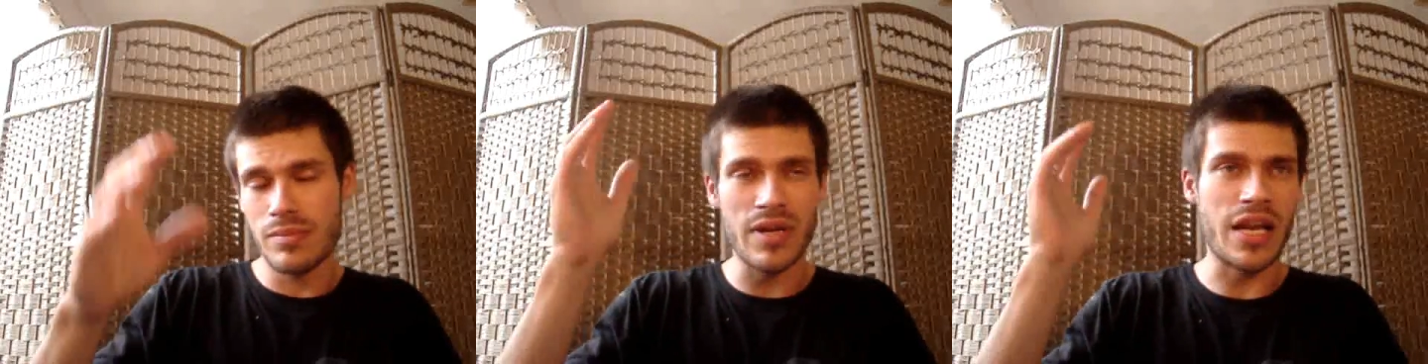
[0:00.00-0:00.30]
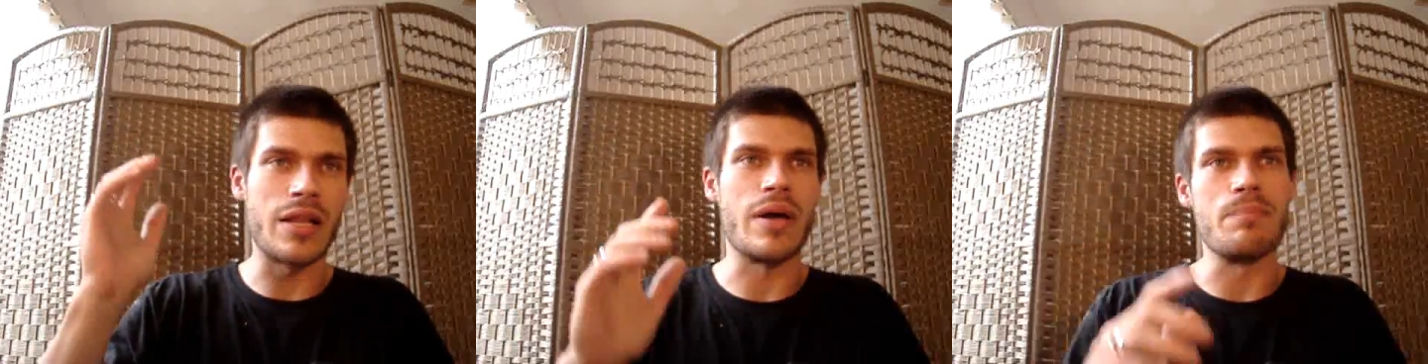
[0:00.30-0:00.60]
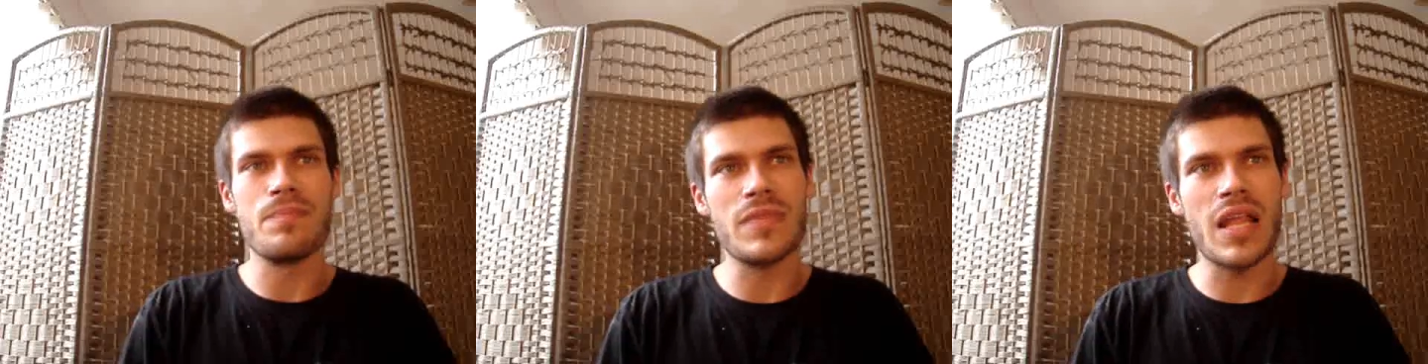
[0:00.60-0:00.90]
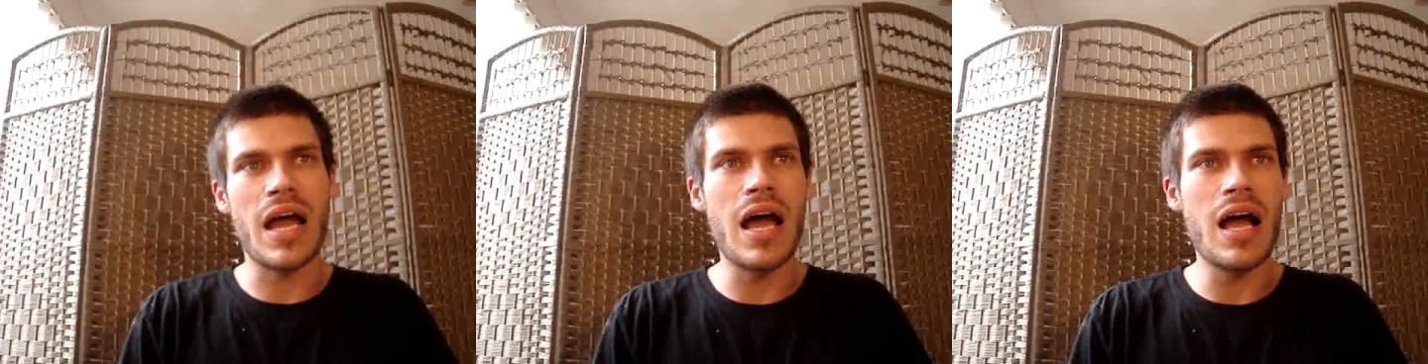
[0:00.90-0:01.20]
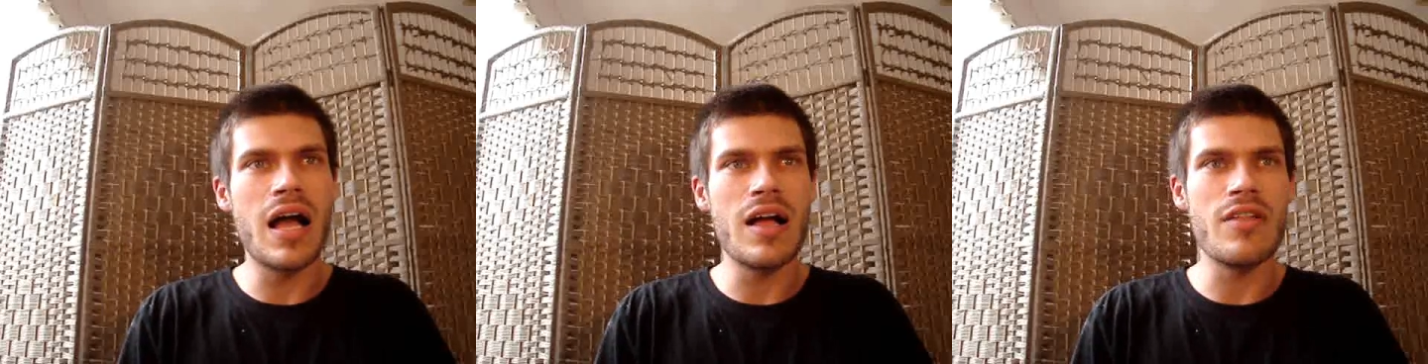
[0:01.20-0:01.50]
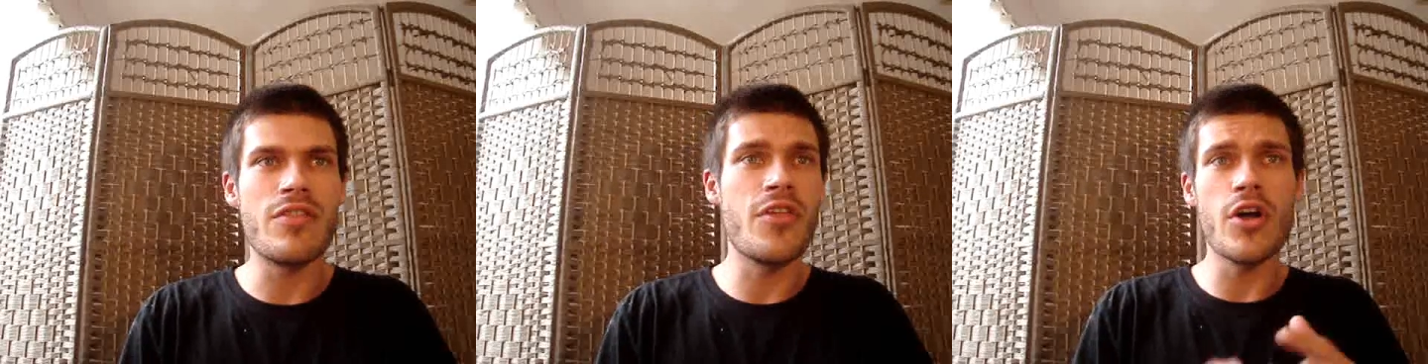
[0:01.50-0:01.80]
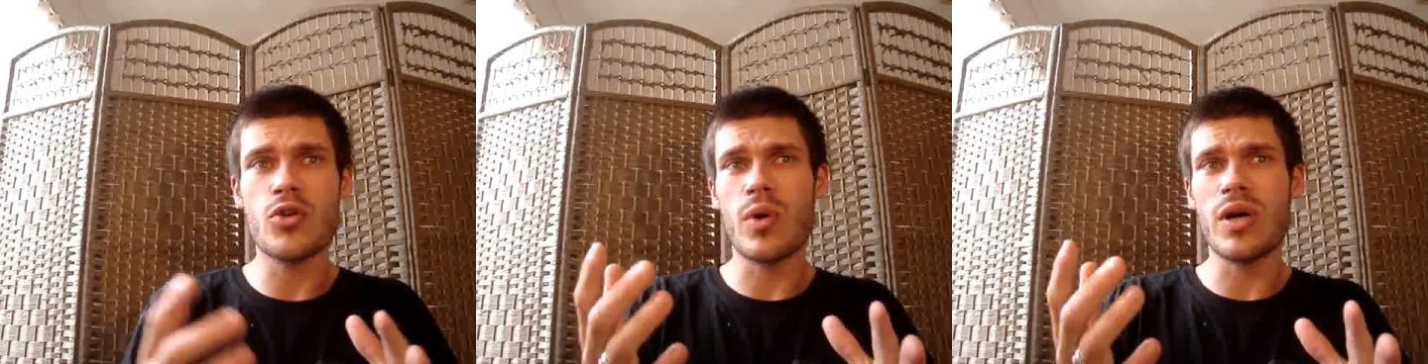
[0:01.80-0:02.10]
But anyway,
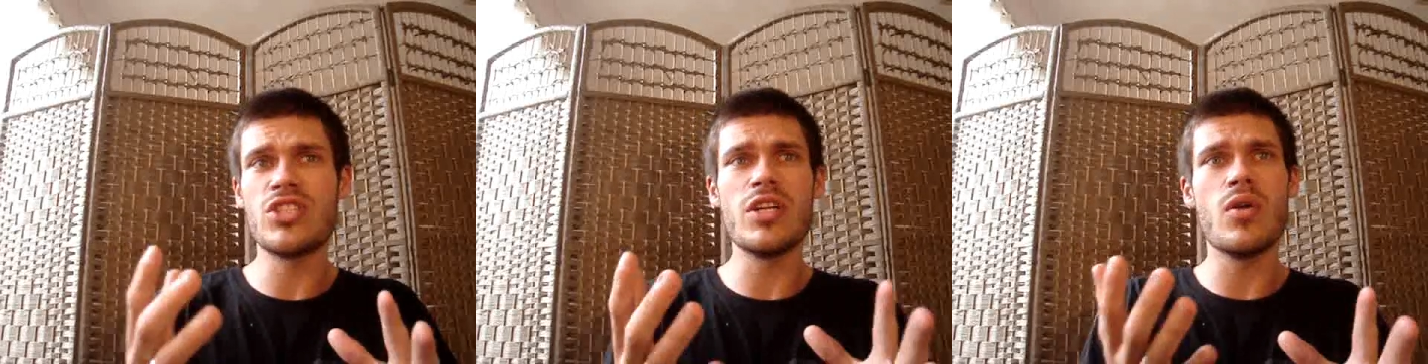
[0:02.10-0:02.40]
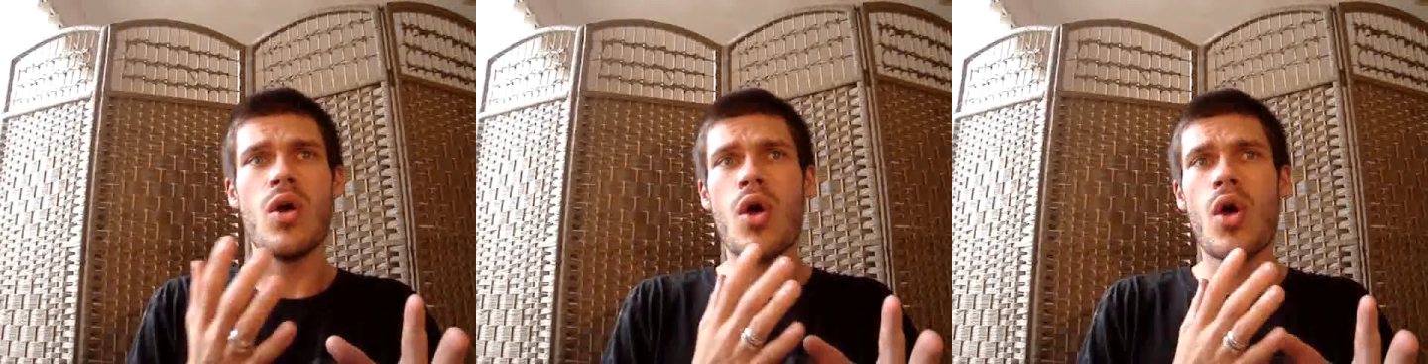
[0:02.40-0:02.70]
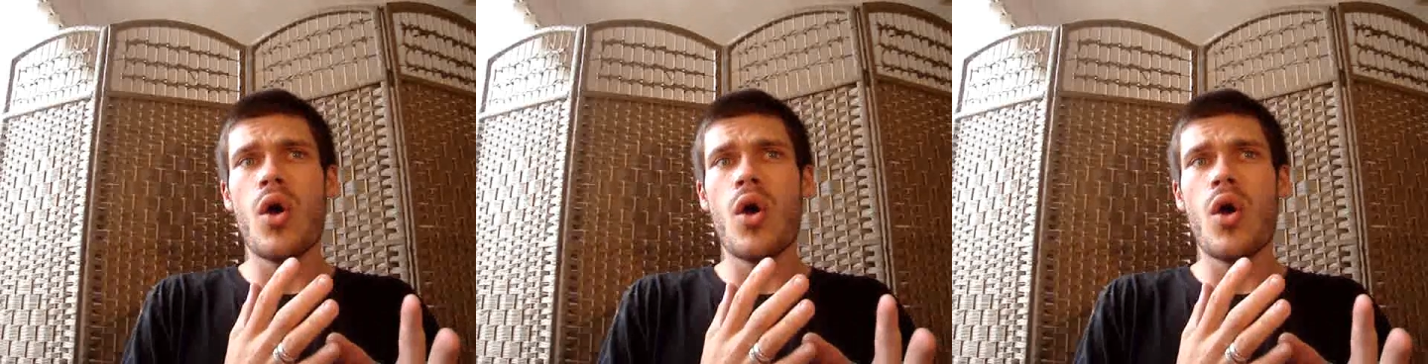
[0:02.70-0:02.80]
third question,